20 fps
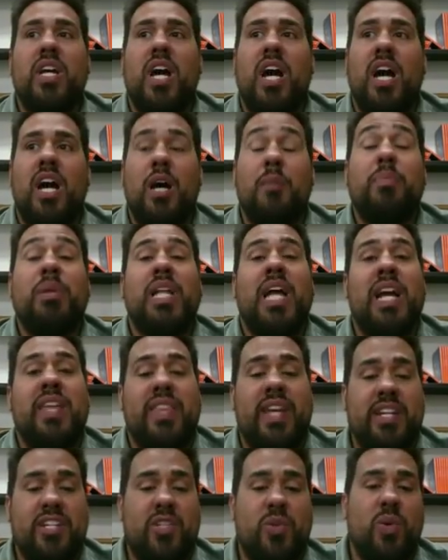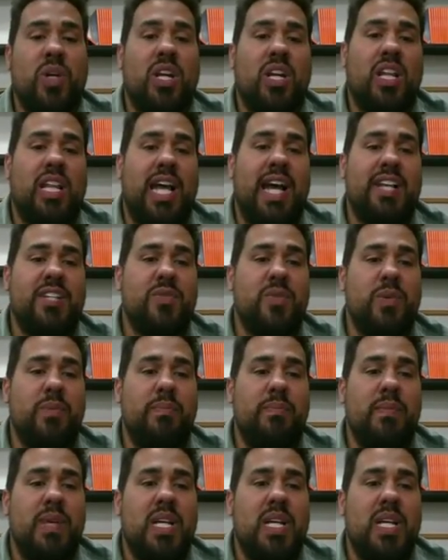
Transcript: apply that to our classroom.